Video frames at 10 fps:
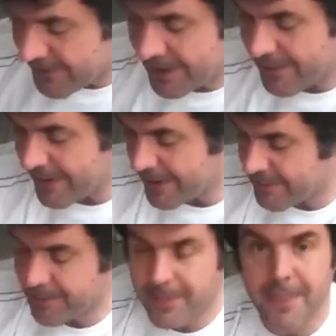I'm going to make
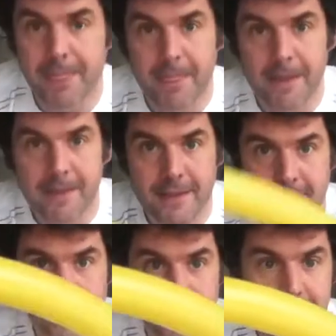
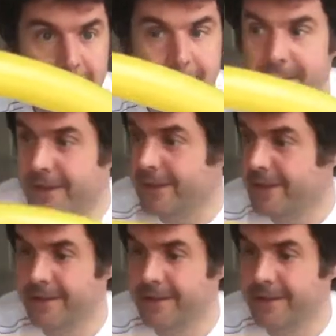the, uh, the